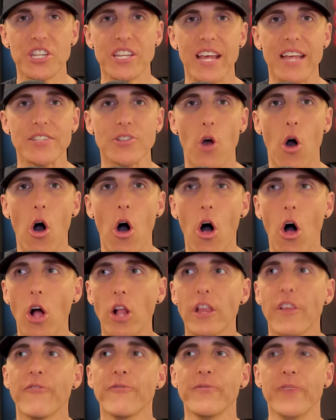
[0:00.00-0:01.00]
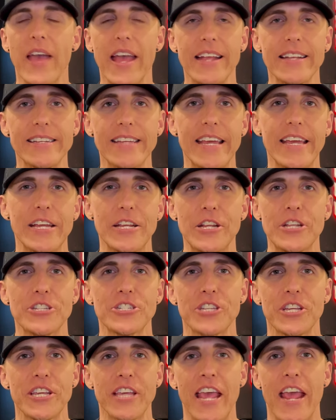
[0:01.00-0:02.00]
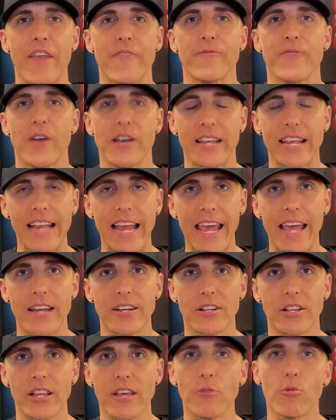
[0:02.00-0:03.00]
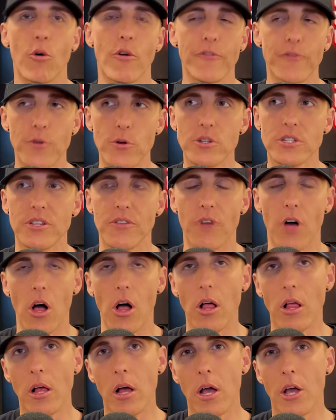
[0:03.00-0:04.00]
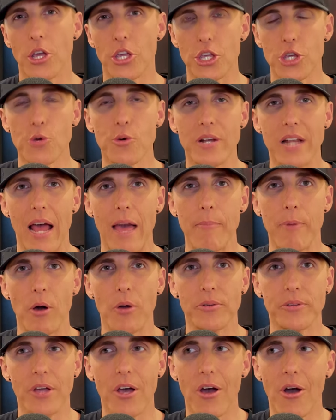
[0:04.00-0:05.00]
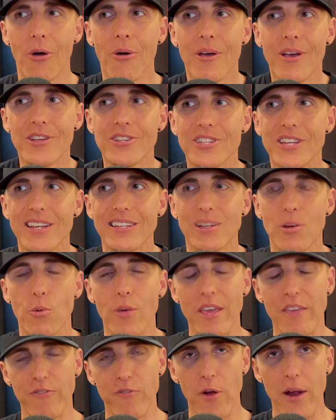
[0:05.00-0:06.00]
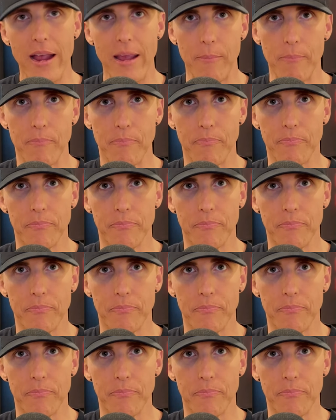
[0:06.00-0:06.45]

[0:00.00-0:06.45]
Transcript: gets all offended and she can't fucking handle it? Well, first of all, you and I both know she has a weak frame.